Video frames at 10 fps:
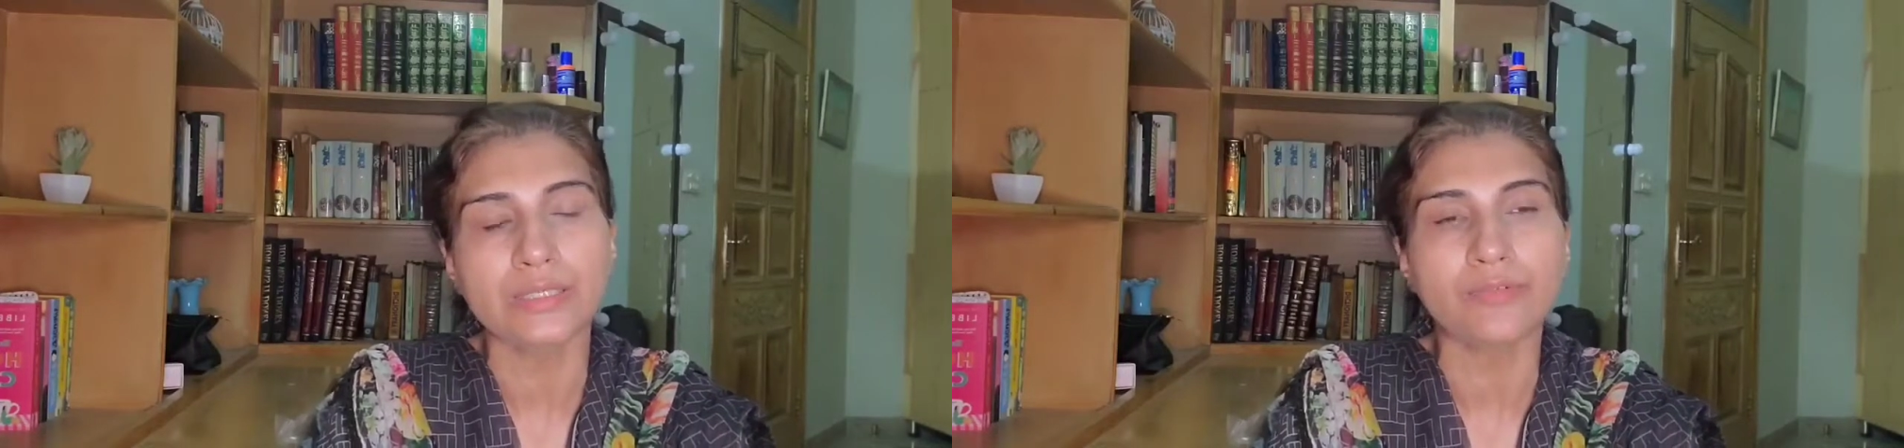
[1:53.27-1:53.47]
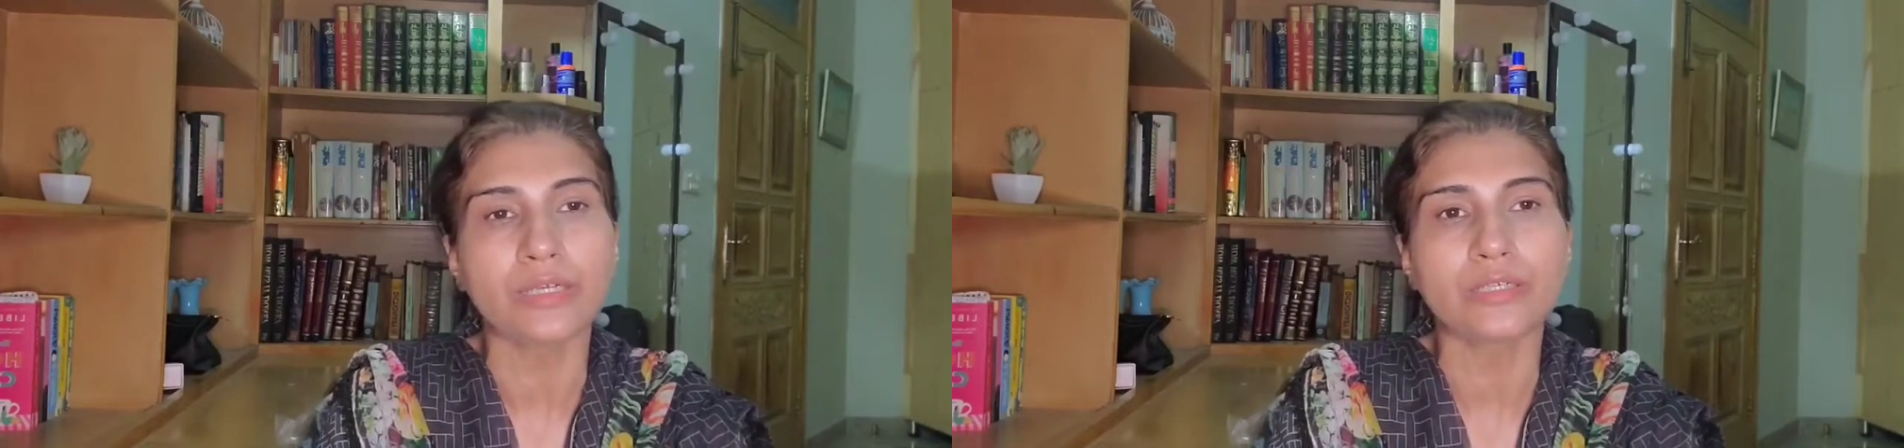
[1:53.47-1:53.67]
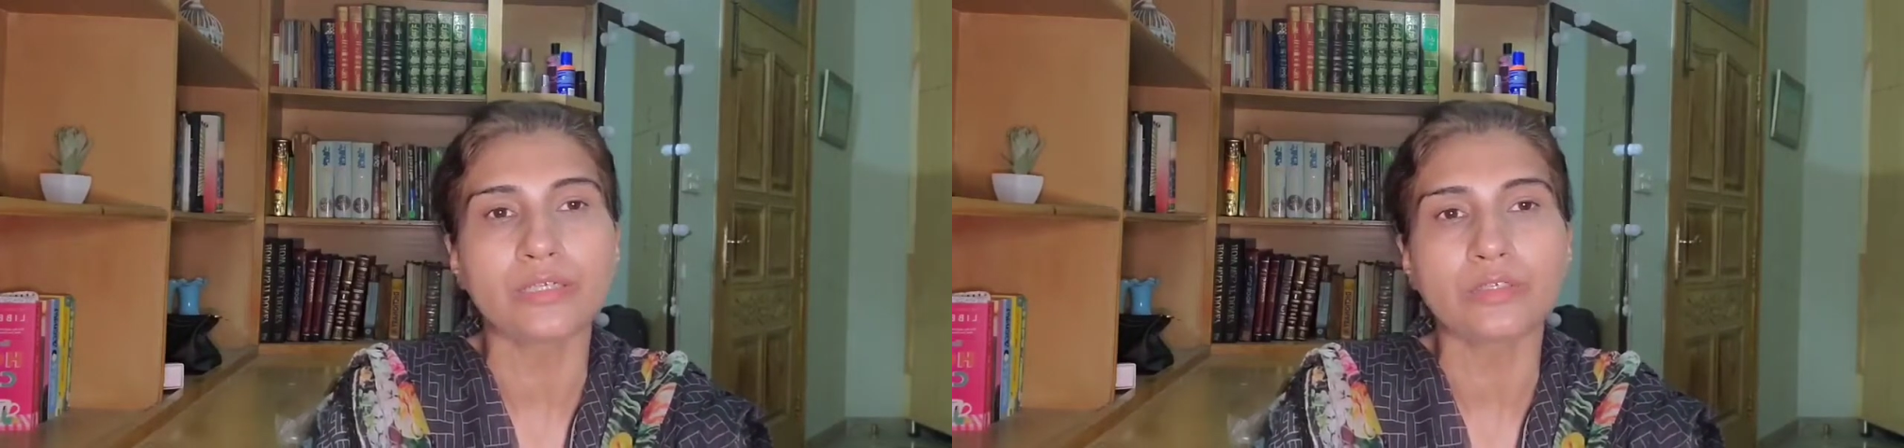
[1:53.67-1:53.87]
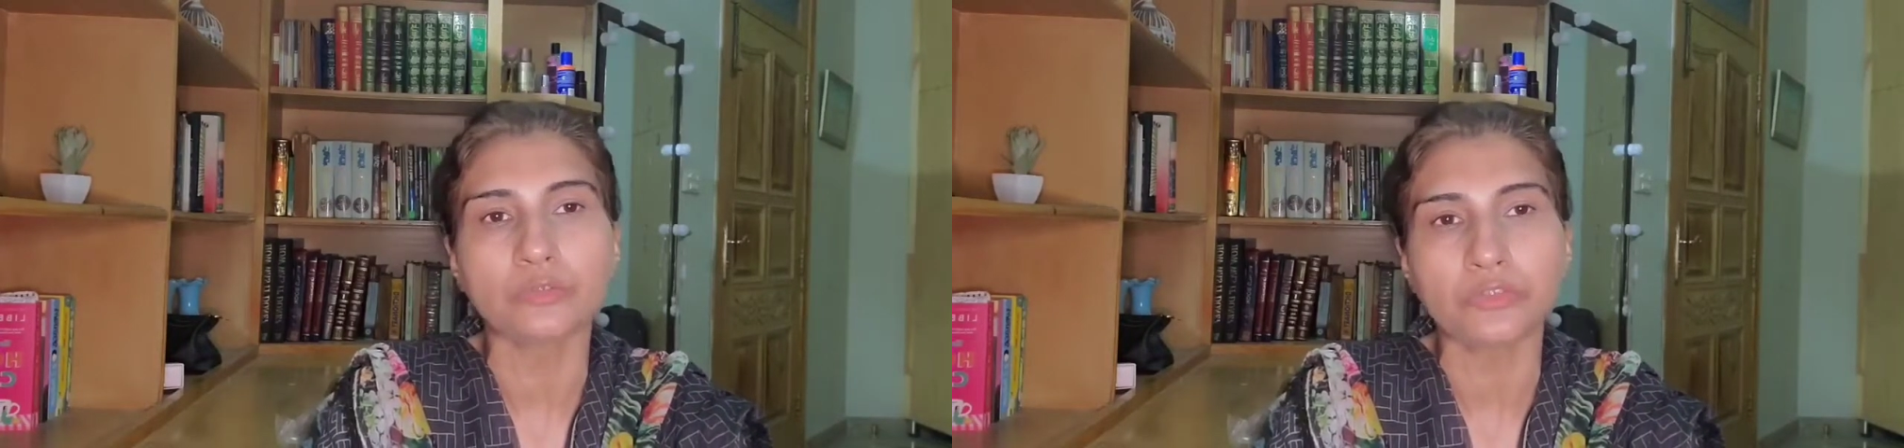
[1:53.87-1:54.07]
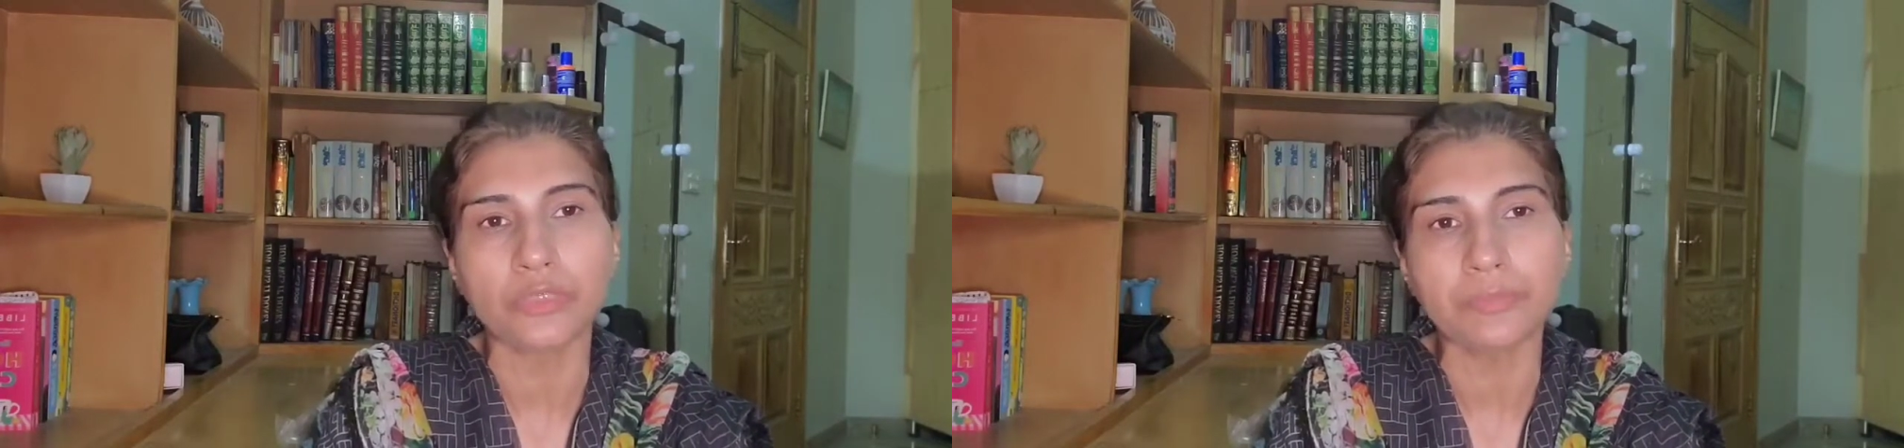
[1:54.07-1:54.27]
divided
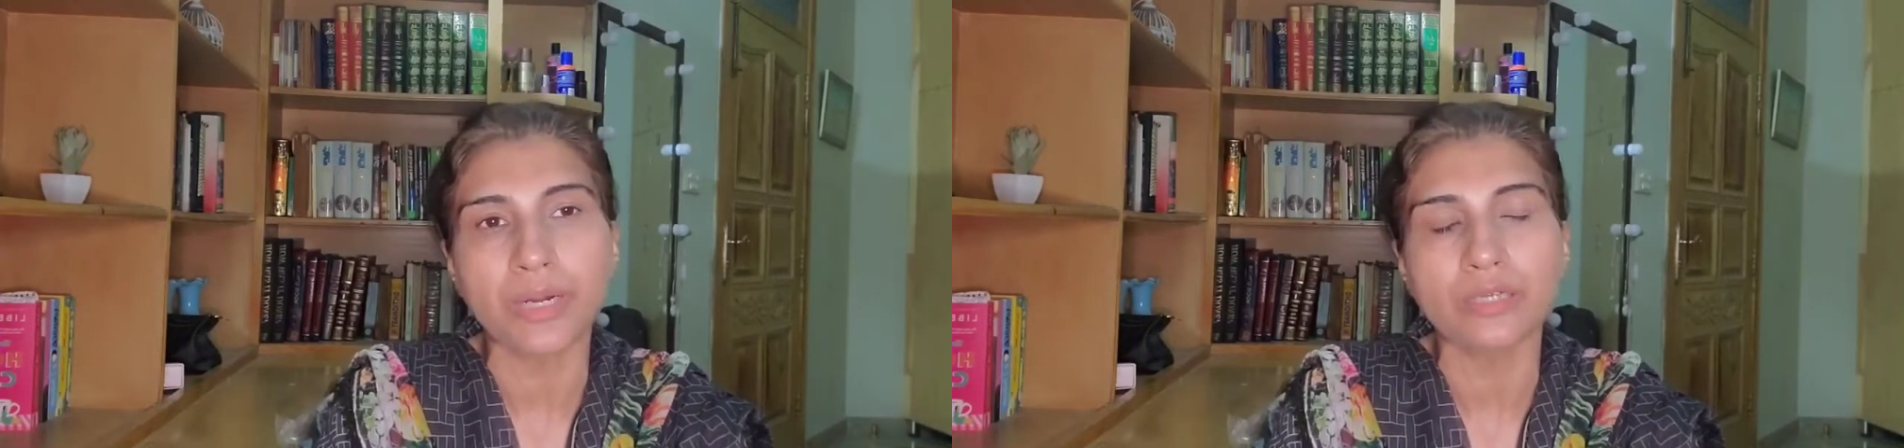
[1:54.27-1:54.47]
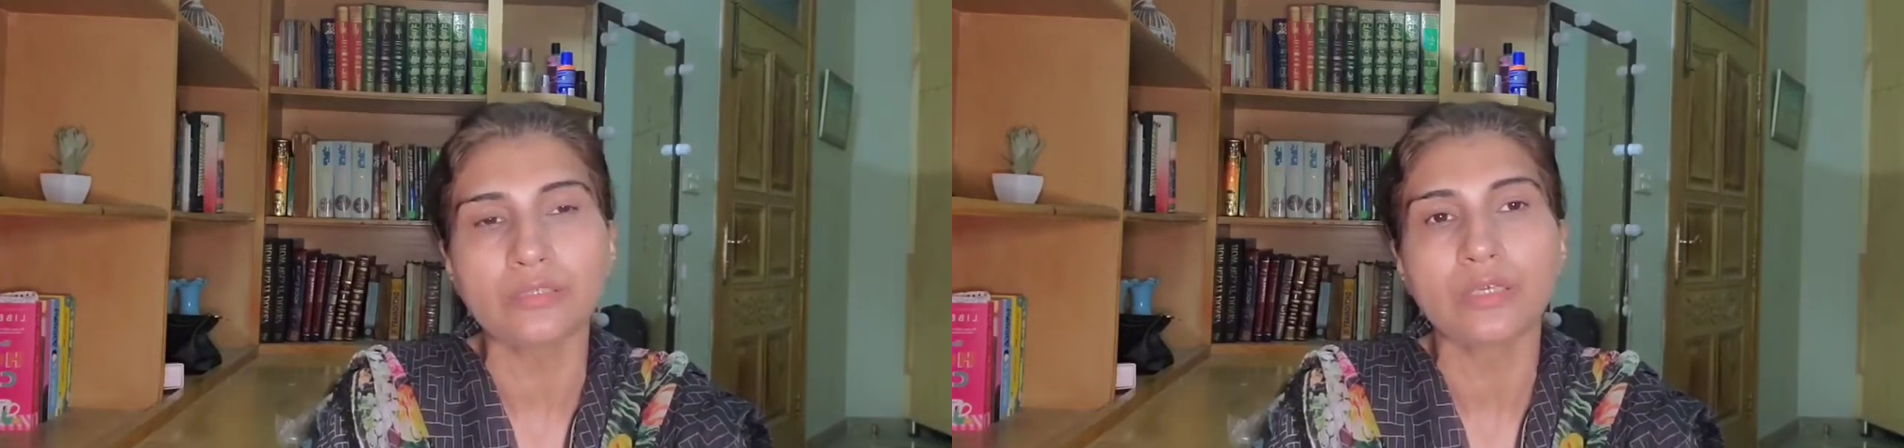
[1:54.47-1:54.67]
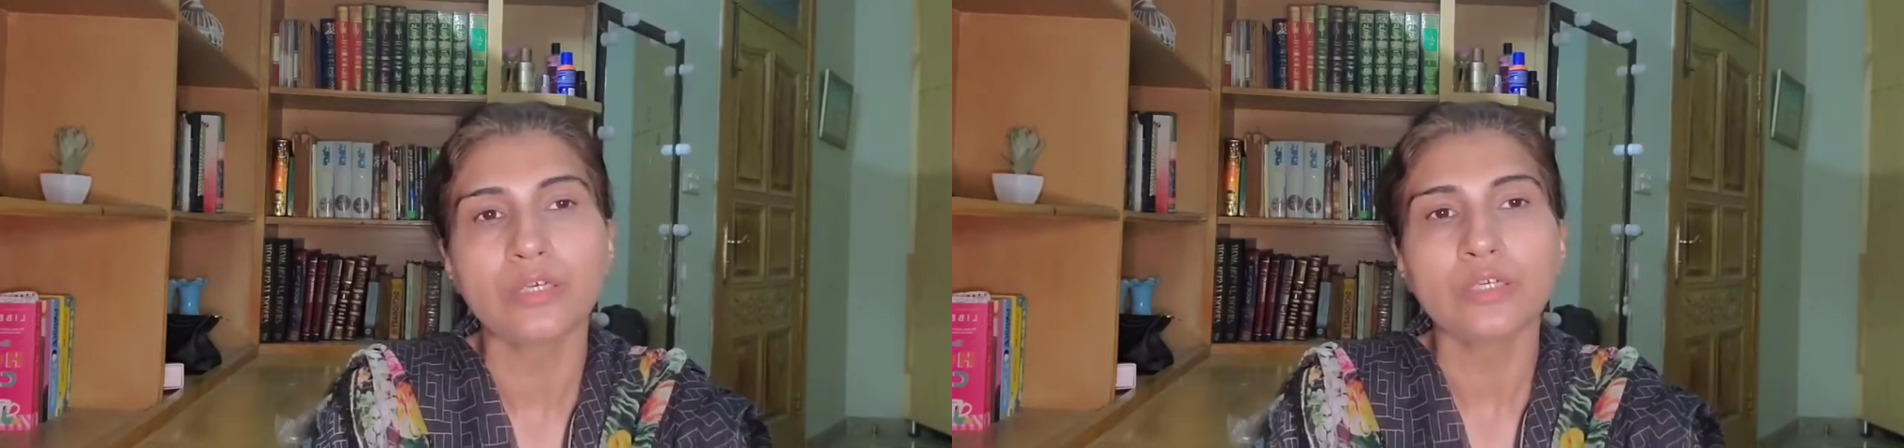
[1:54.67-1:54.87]
into 3 parts.